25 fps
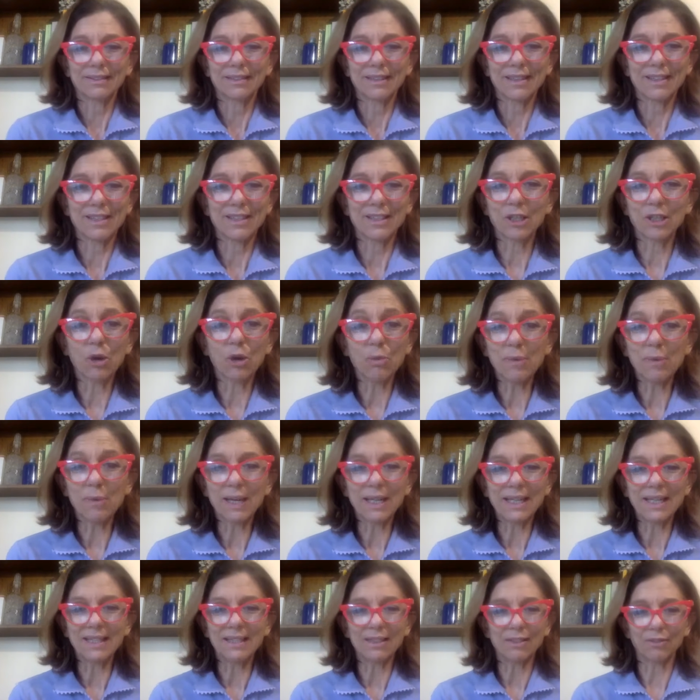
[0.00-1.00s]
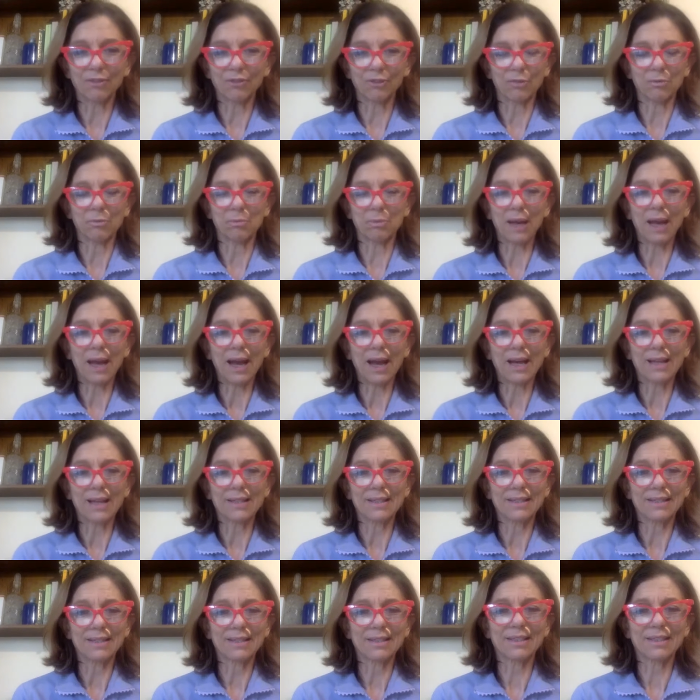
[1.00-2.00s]
so many different
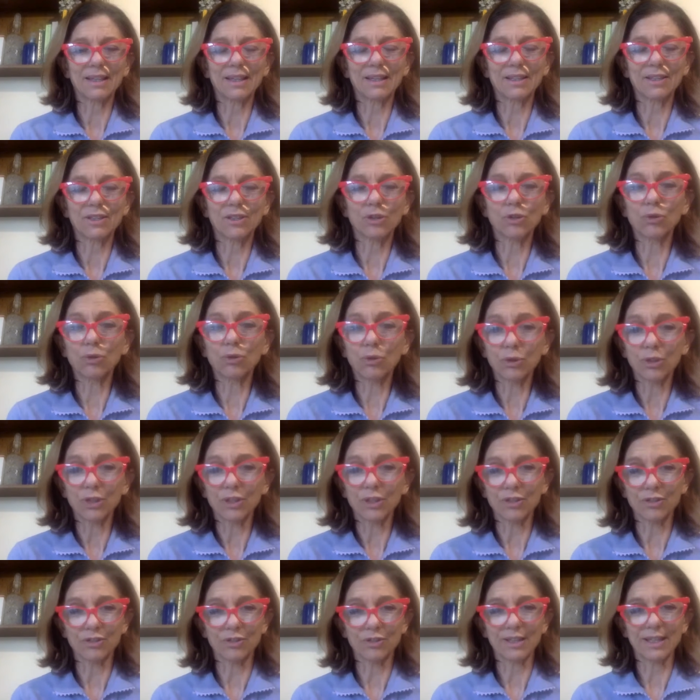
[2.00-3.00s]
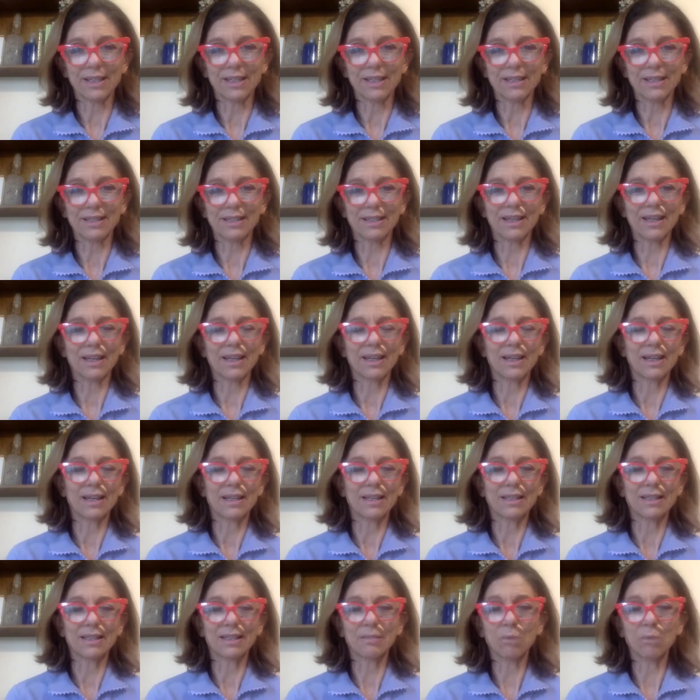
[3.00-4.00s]
plants, taller trees,
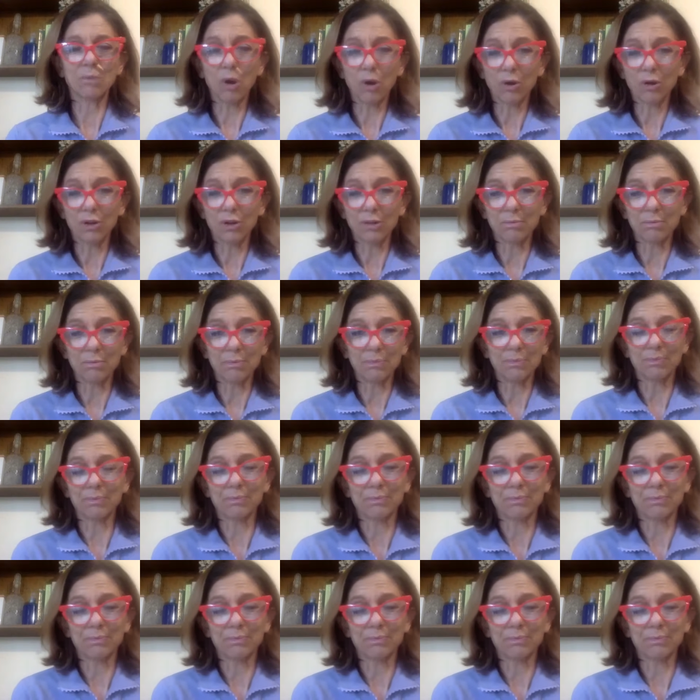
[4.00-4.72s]
smaller